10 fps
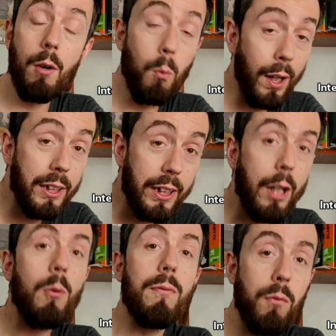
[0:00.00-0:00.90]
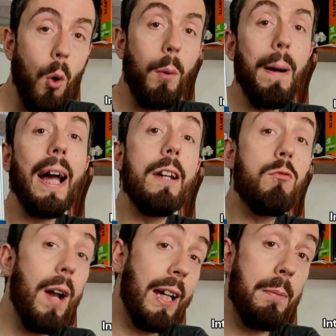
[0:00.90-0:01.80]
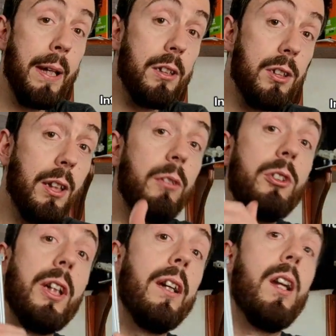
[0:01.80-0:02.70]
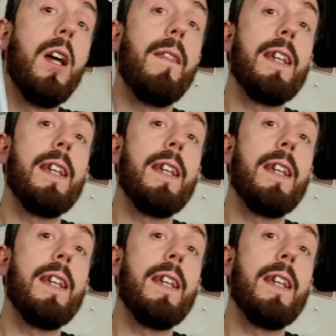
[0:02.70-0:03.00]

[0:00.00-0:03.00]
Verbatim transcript: a 1U 4-bay rack mount solution,